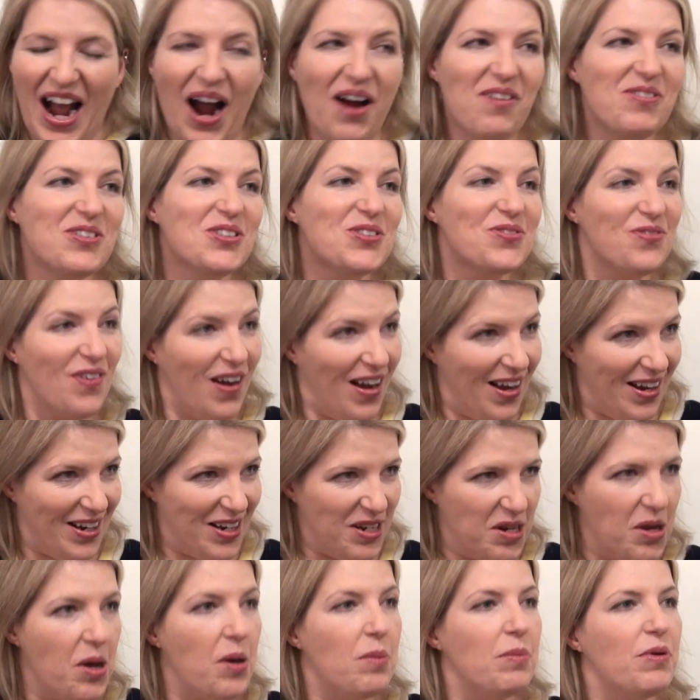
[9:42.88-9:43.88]
I was
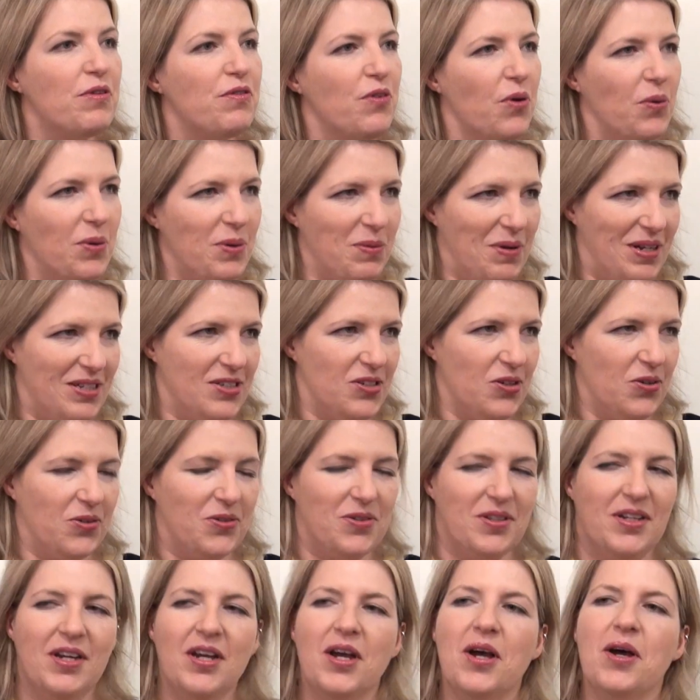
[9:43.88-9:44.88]
fine before we went
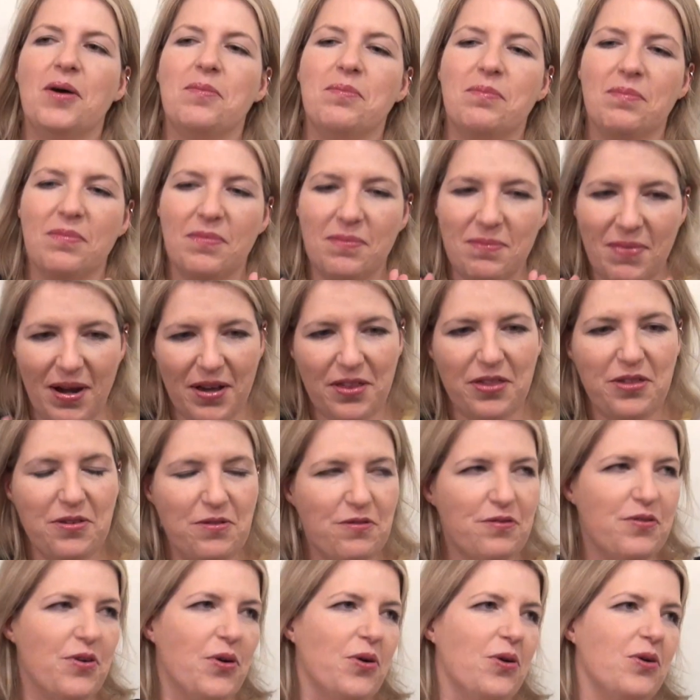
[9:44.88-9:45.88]
on. Matthew
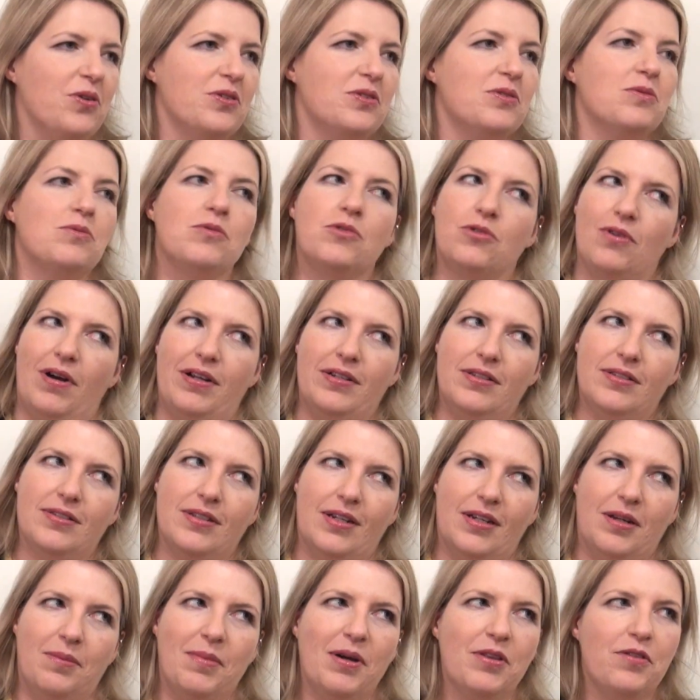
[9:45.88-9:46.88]
Ford, great
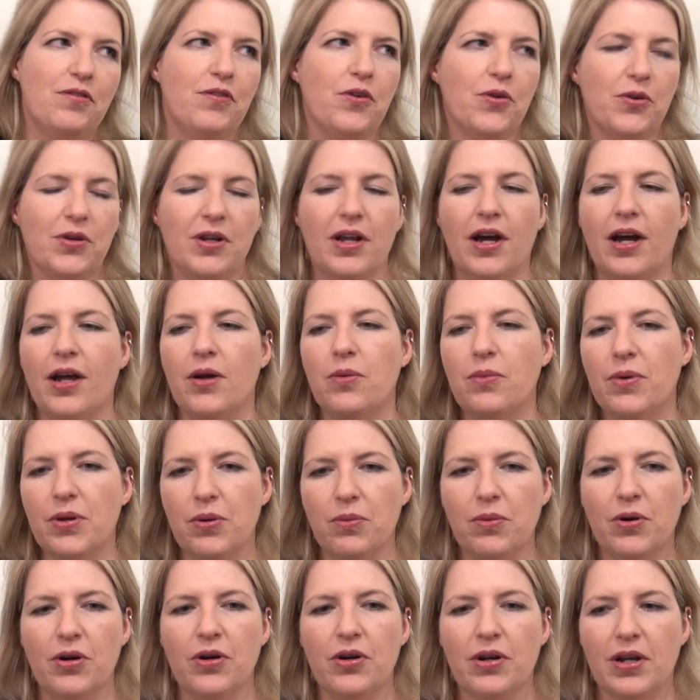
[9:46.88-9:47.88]
singer. Matthew Ford and I, we
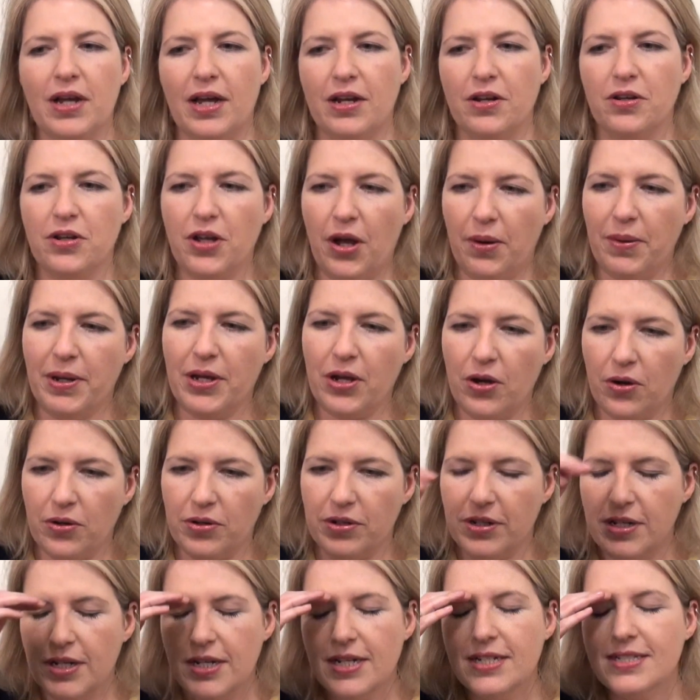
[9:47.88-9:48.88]
were kind of going
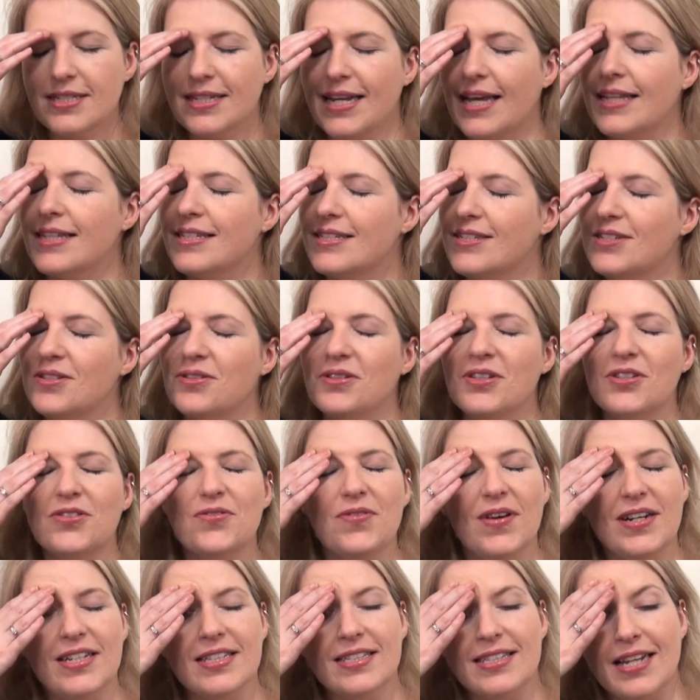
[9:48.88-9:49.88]
on together to do this
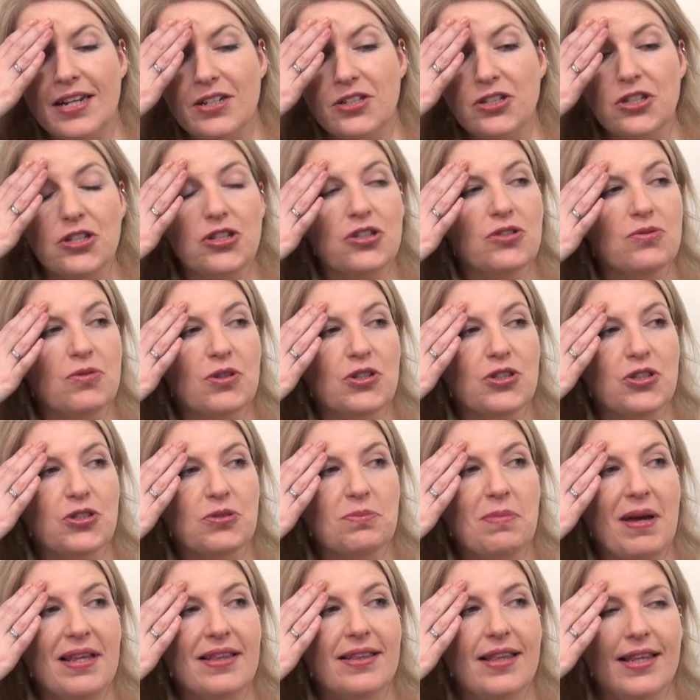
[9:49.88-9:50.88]
Fred Astaire and Ginger Rogers
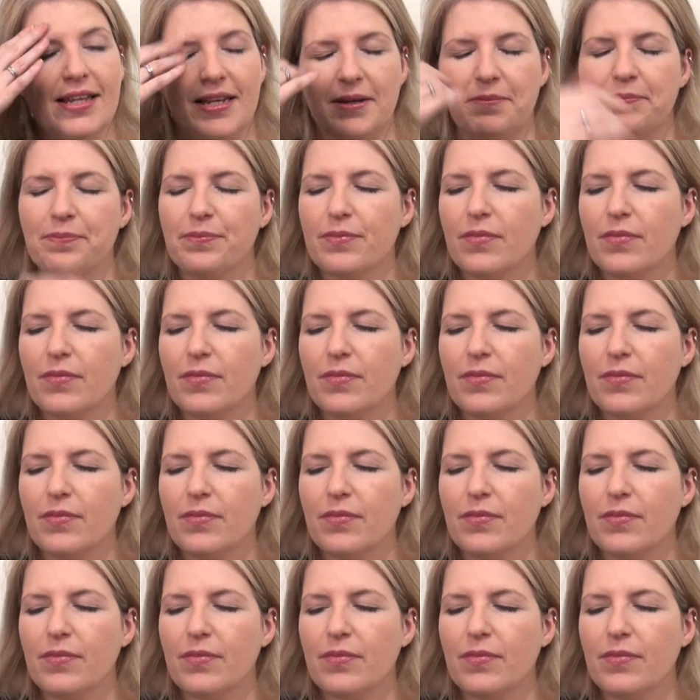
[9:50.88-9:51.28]
medley